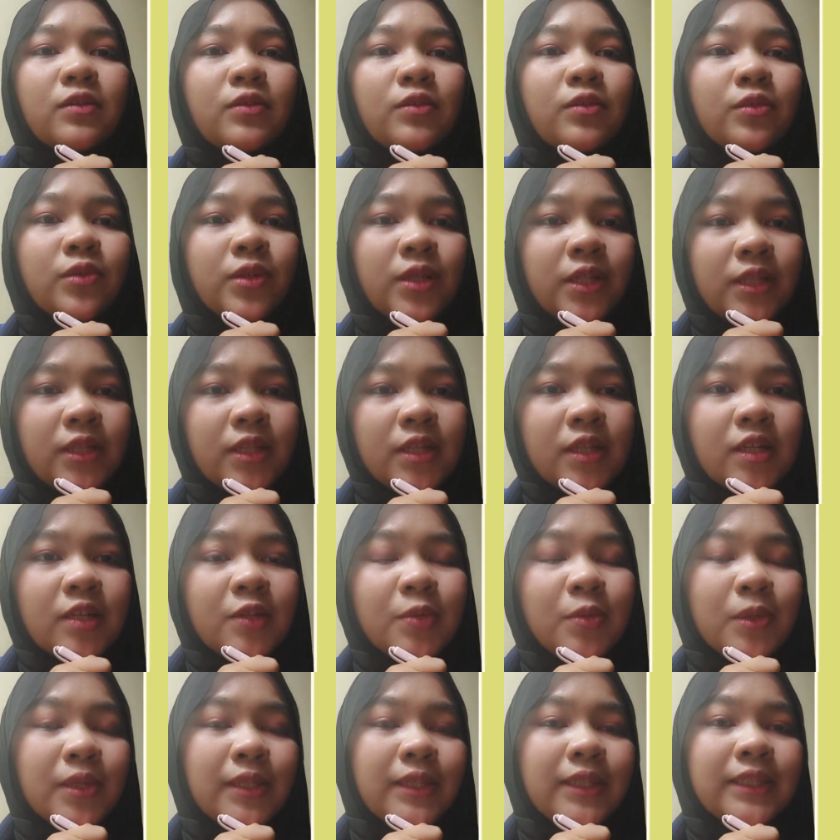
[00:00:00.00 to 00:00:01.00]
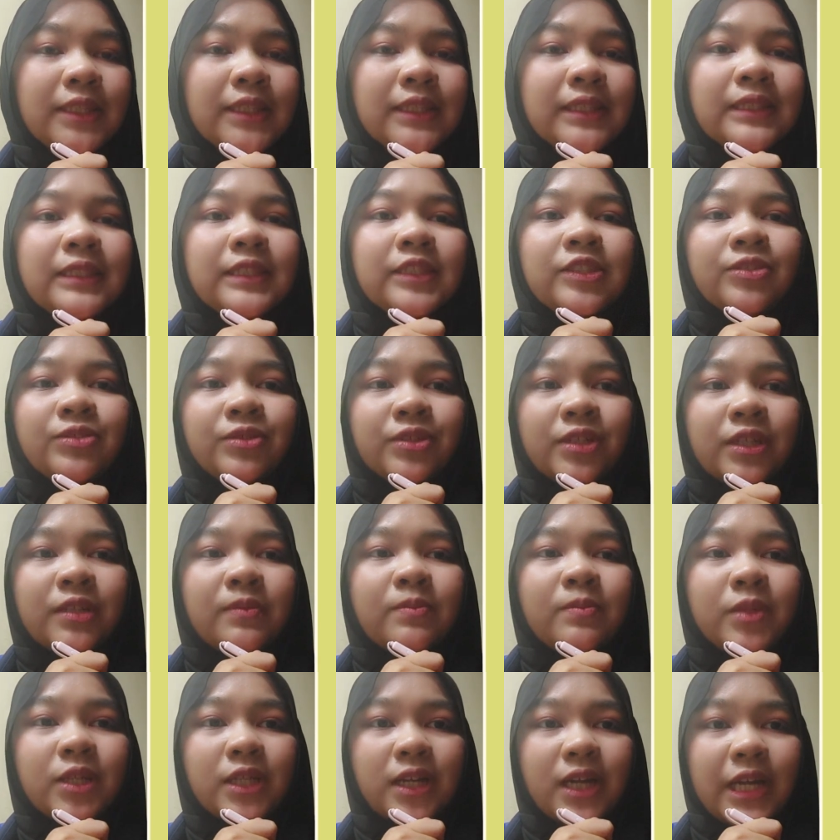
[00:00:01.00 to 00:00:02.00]
Kurita Water
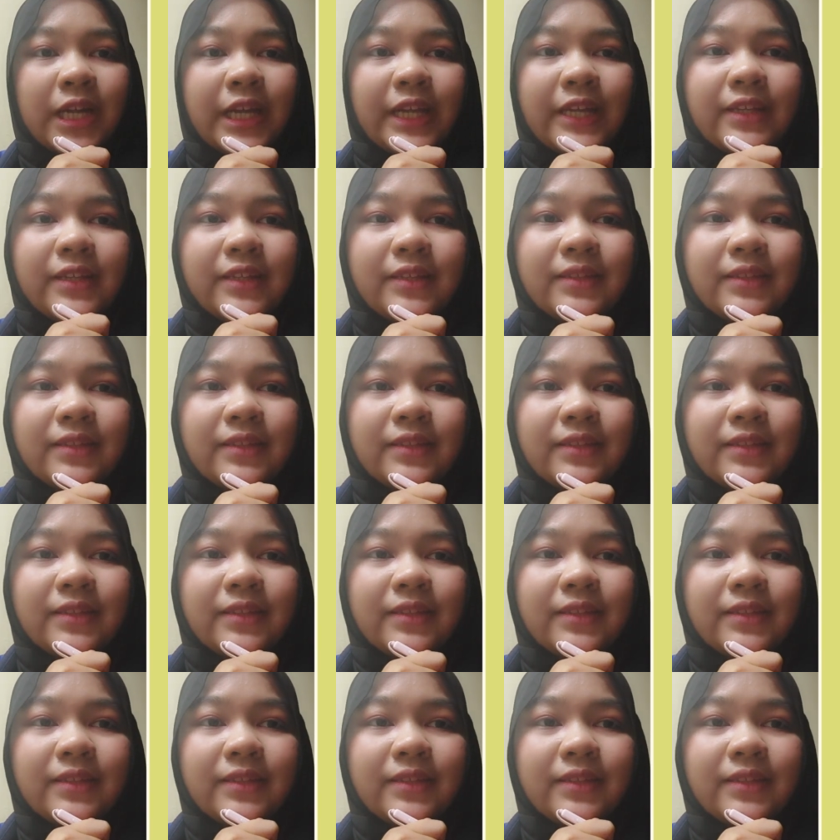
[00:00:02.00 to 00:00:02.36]
Syndrome Berhad.